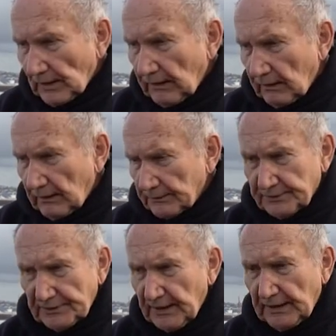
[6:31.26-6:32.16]
uh,
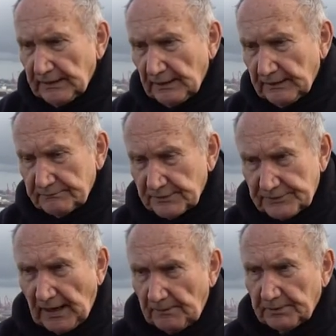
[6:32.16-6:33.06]
today I
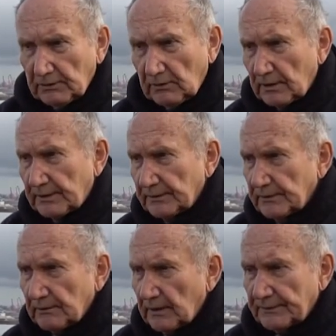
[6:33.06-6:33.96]
just happened to look and,
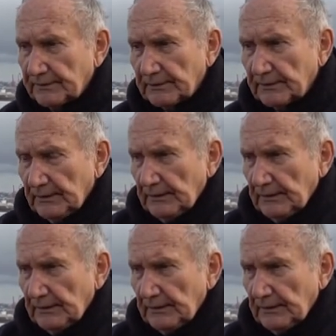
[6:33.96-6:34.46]
you know, like the,